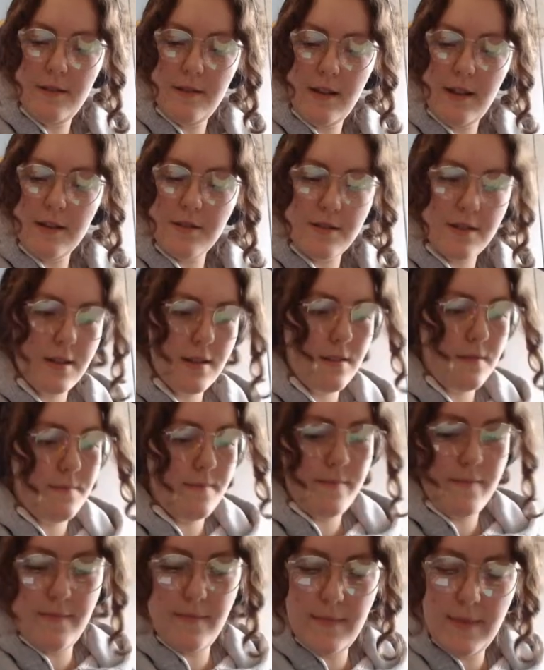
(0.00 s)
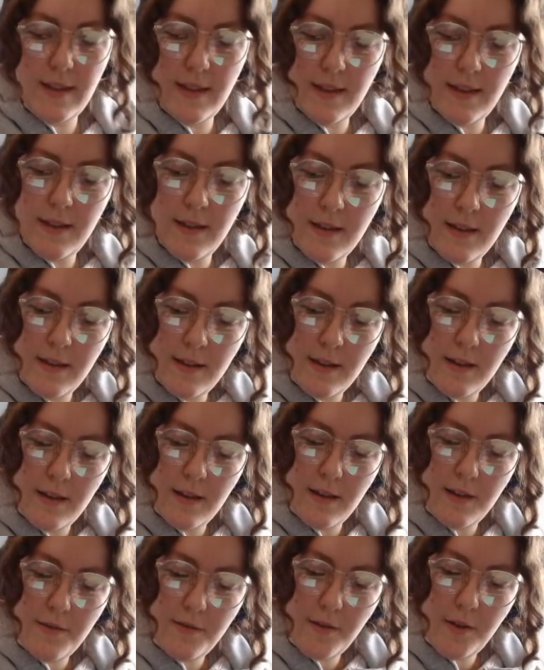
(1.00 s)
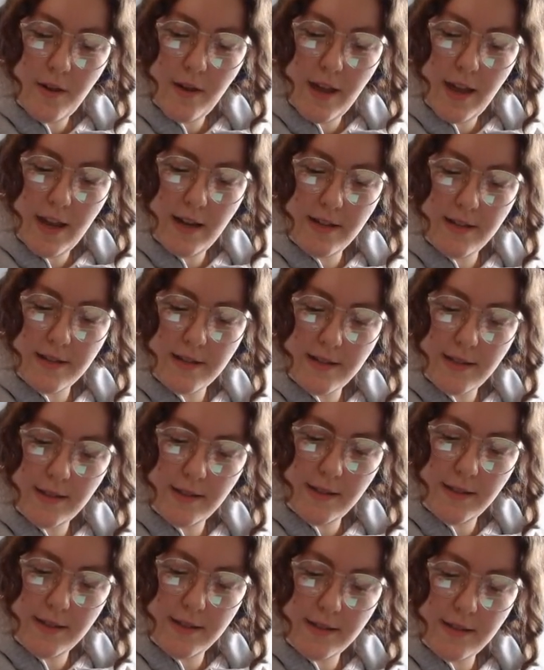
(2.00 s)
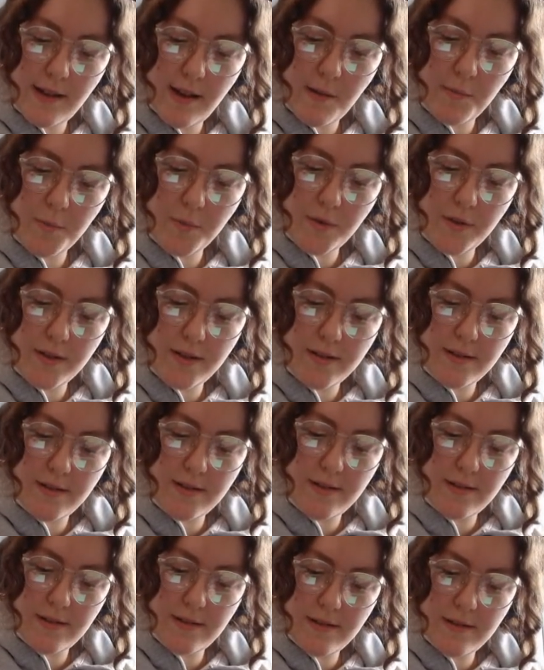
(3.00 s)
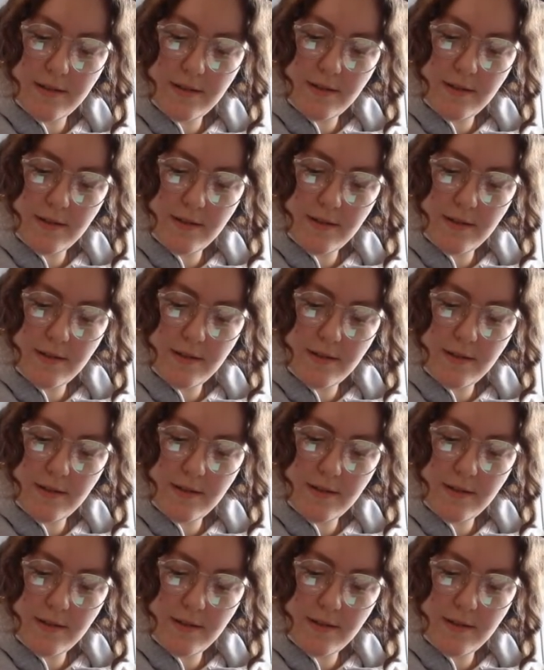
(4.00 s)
Actually, if her head is tilted upwards.